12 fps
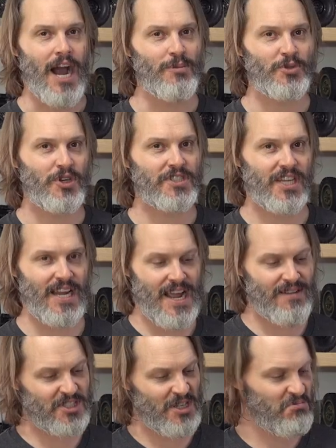I'm sure it's going to
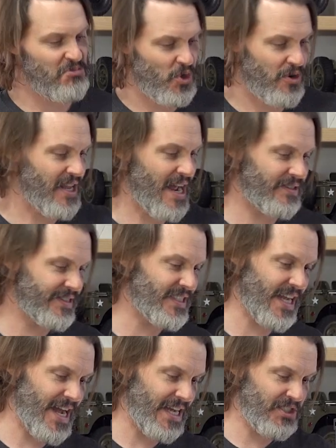have some sort of
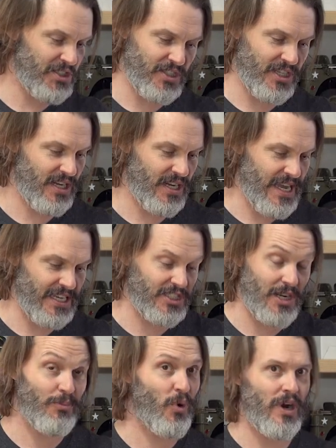downsides at
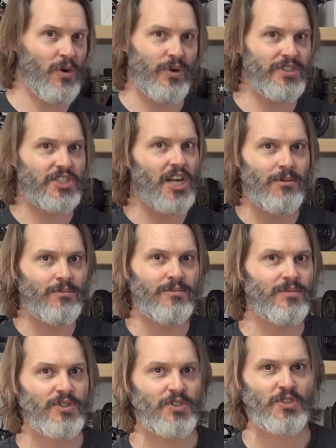some point with
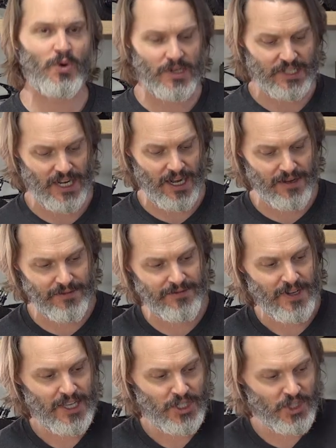some sort
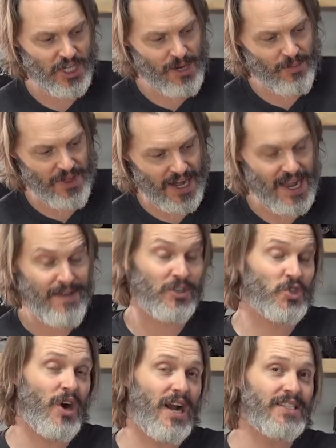of shape that I haven't
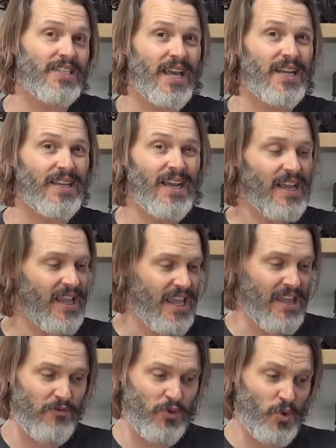tried yet.
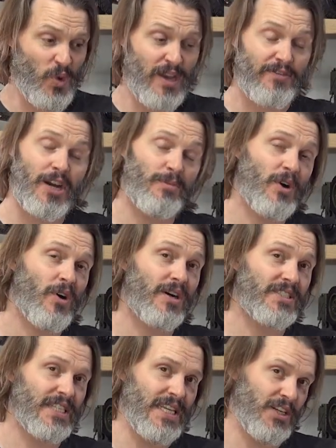If you have come
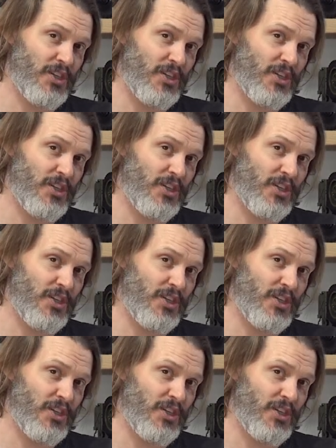across any